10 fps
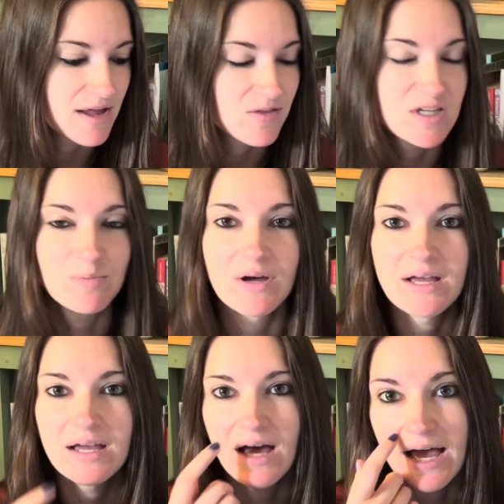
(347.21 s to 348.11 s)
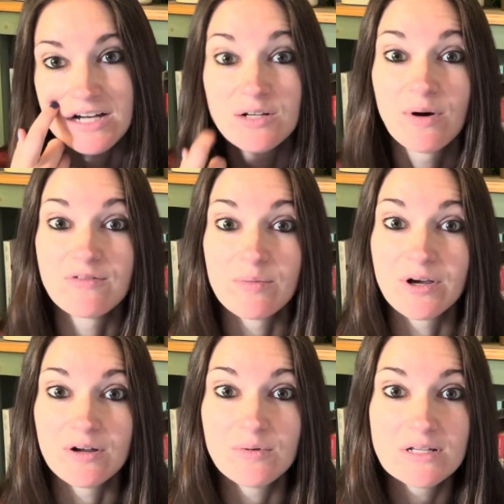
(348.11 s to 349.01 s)
This book, I actually won from a
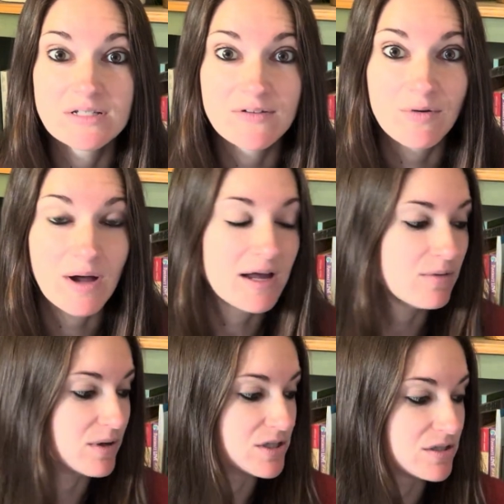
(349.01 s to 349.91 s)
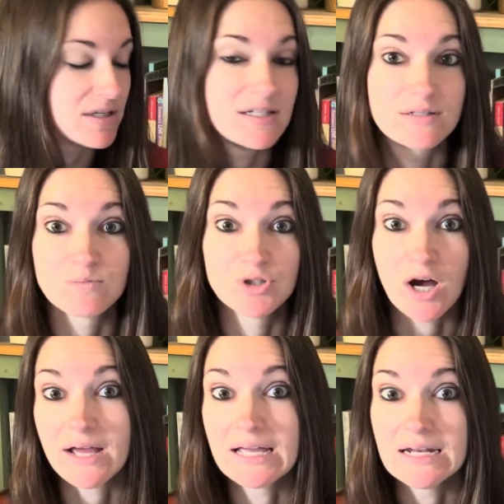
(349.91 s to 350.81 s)
Goodreads giveaway, which is
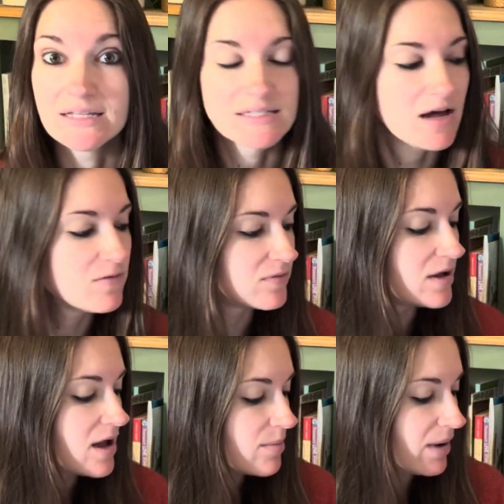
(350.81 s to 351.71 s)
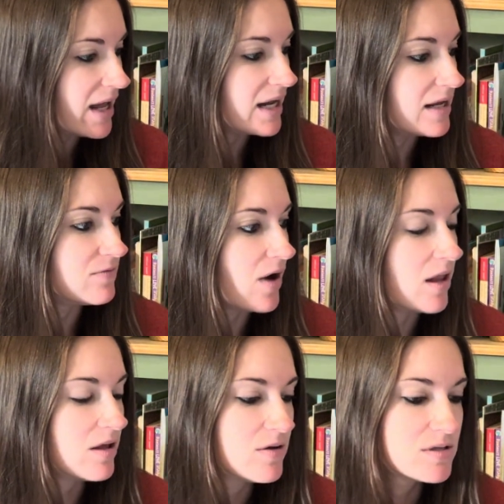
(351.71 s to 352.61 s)
shocking in itself, but it
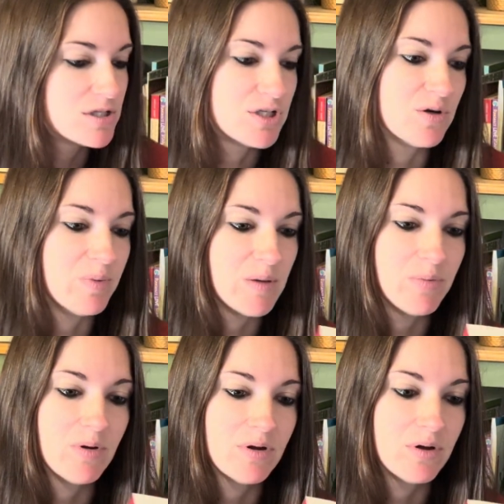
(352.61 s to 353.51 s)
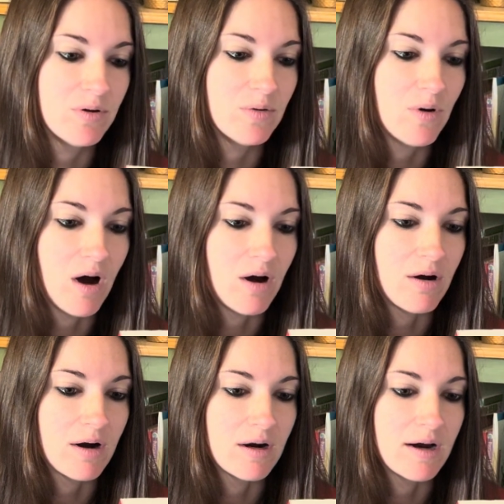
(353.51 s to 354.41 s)
follows two people who
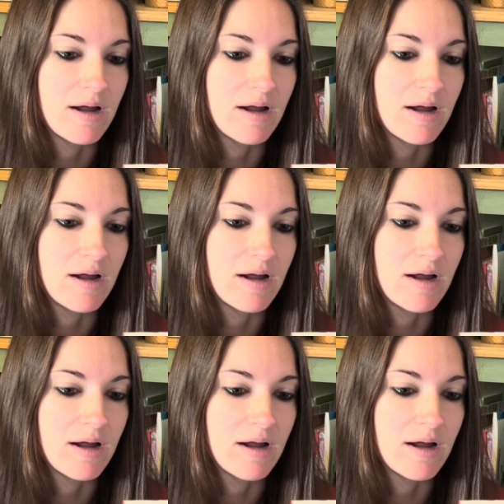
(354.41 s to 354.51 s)
are